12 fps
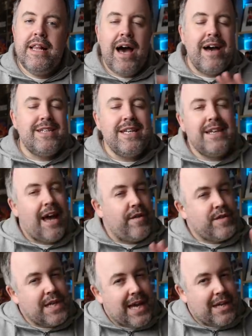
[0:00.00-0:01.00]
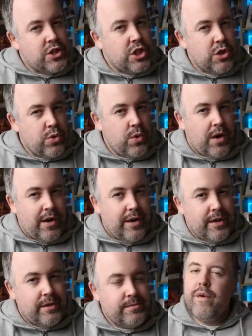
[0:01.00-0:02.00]
I didn't have to get too
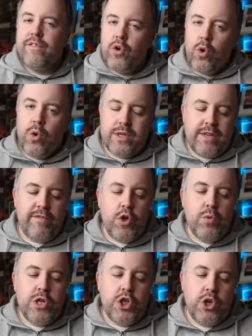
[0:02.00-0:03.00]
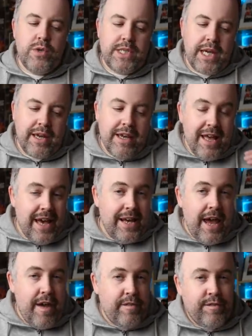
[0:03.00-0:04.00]
high. Of course, if you were shooting
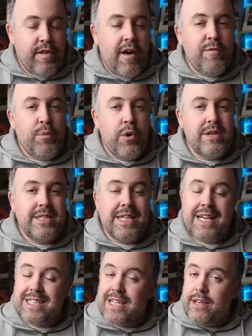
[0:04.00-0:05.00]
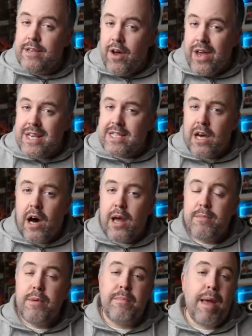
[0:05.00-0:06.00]
at f5.6 at night
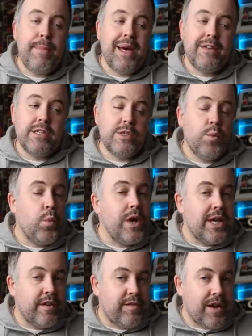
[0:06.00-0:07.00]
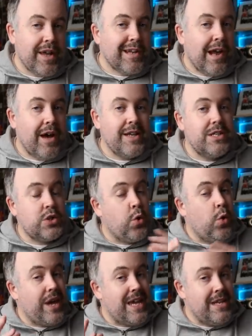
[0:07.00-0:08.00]
time, maybe under some weaker floodlights,
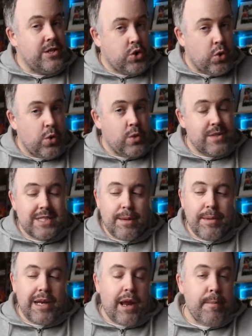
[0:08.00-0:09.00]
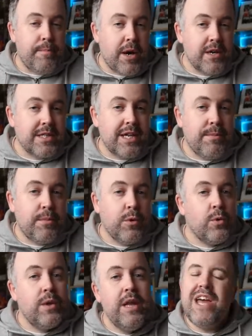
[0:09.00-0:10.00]
or indoors, something like
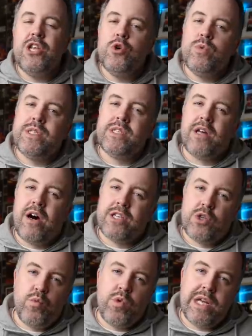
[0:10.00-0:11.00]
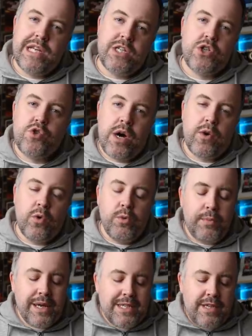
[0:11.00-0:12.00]
basketball, then you would start to really struggle.
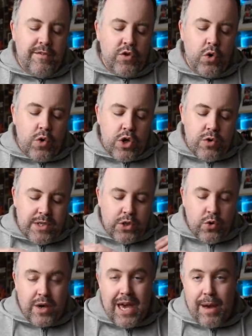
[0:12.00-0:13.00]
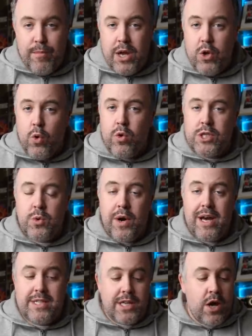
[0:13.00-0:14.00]
Because if you're using your camera in auto
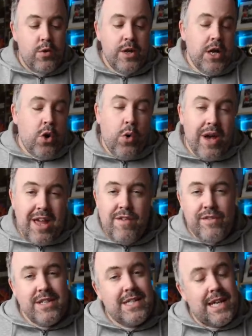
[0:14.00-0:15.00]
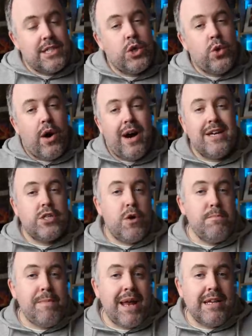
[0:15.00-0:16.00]
ISO, or even setting your
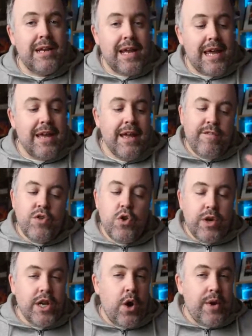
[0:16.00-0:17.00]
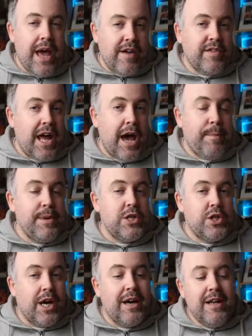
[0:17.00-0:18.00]
ISO manually, if you can only have an
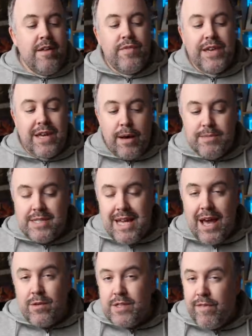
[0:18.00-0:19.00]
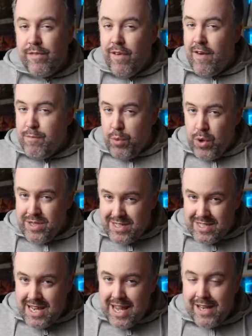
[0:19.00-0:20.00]
aperture that comes down to
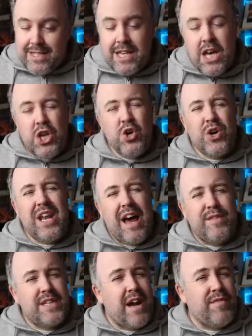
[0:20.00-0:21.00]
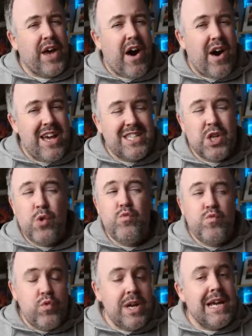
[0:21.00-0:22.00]
5.6, you're going to have that ISO
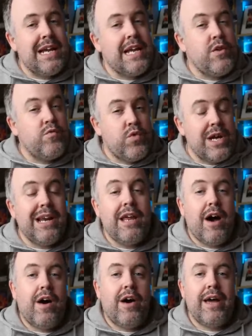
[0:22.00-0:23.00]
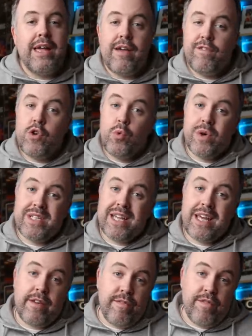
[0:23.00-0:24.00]
really, really high if you want to
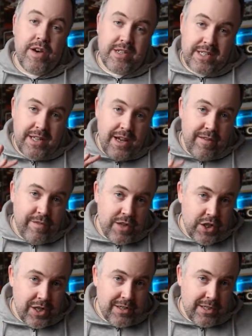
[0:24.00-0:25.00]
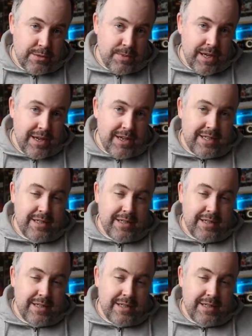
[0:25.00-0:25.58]
get a fast enough shutter speed.